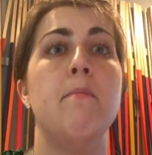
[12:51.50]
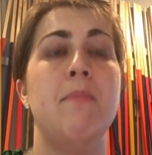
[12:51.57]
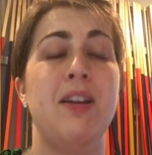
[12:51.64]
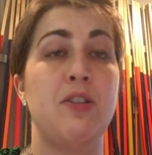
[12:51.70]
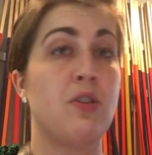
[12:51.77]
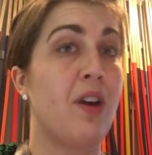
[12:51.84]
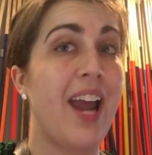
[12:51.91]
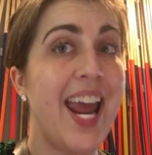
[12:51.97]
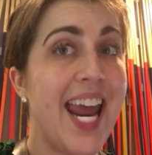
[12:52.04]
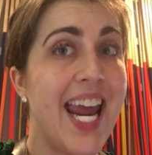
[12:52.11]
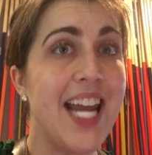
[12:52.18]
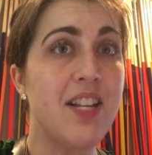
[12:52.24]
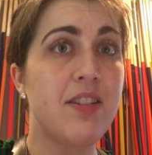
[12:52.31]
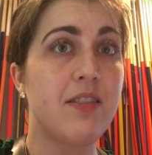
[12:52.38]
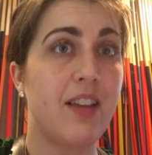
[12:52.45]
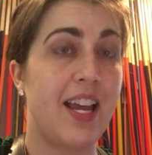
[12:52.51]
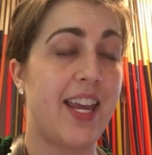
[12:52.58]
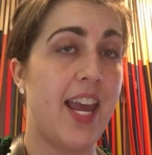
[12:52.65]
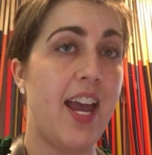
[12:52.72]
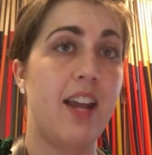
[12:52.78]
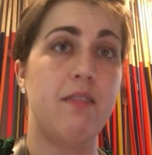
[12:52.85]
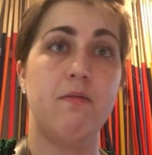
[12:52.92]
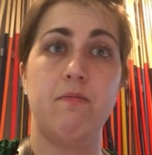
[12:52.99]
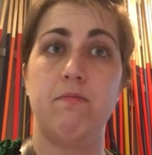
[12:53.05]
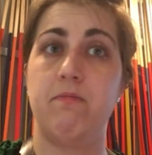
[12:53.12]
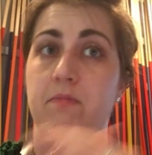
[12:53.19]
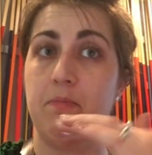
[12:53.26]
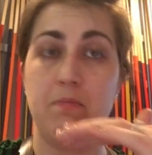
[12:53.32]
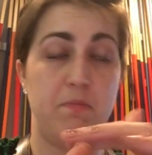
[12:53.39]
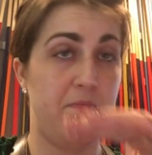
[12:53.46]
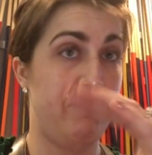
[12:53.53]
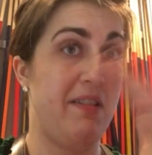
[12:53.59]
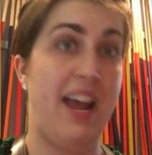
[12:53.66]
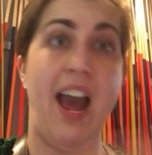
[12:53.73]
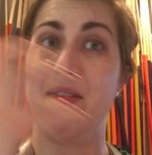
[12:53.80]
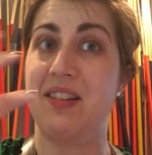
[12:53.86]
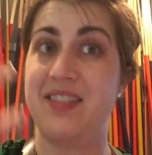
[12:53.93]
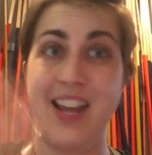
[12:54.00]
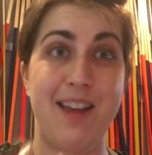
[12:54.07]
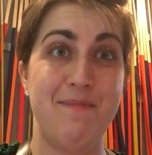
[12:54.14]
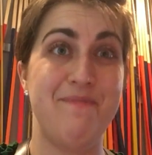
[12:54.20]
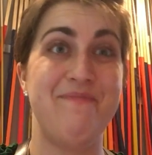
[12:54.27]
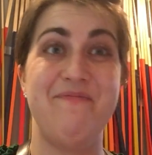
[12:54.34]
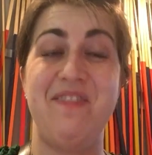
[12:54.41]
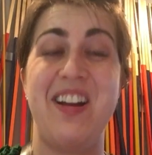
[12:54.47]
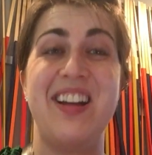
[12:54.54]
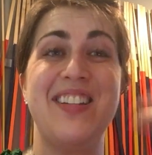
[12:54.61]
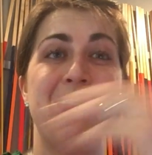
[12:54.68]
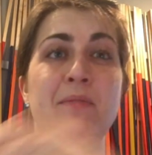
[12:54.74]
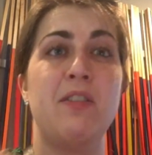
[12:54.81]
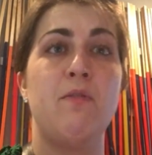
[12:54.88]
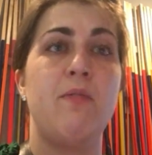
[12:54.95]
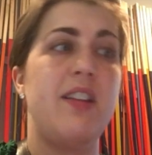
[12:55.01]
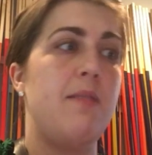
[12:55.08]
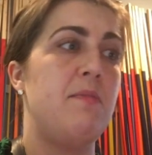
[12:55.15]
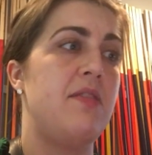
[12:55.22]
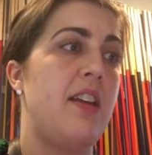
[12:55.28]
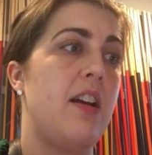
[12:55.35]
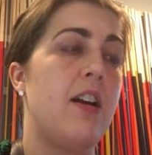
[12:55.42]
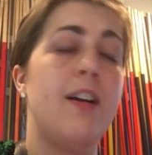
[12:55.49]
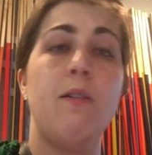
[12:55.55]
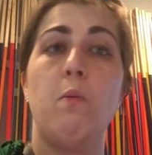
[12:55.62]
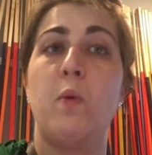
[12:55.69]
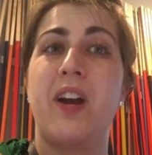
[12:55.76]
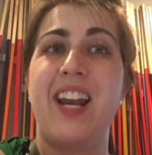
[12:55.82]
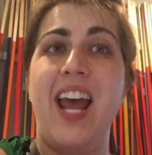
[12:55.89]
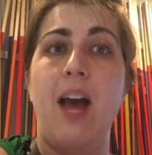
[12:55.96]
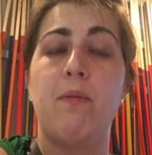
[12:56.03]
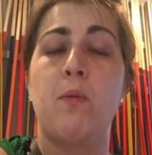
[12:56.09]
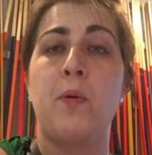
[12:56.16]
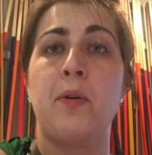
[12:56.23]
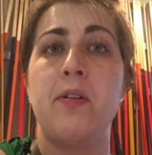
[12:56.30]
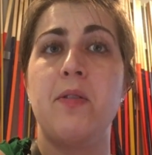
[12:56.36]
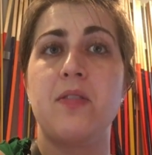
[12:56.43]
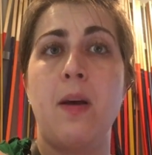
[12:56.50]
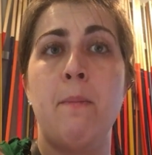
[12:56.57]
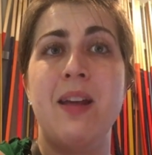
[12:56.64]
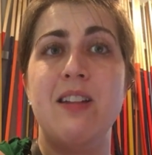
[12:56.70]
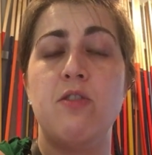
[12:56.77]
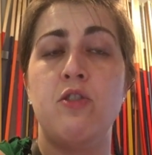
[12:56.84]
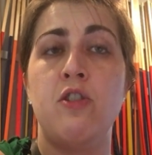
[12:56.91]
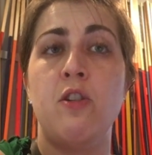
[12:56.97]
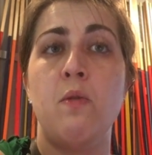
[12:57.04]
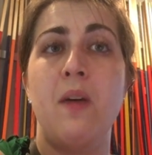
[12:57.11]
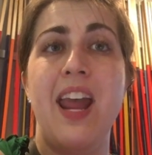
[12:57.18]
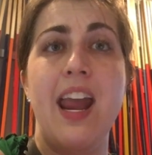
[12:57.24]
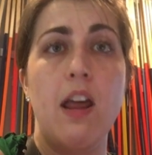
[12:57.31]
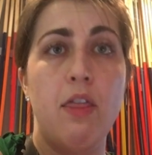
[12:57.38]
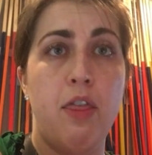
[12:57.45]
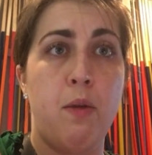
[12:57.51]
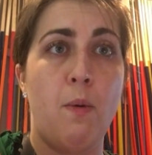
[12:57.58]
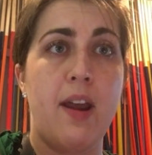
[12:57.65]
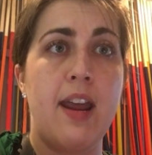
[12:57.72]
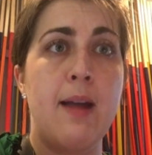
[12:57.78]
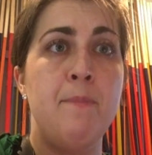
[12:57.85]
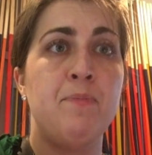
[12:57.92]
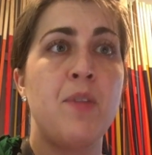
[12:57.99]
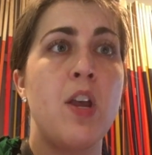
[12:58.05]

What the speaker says: Measure 8, again, had the same, very similar rhythms here. We're going to have quarter notes on beats 2 and 3.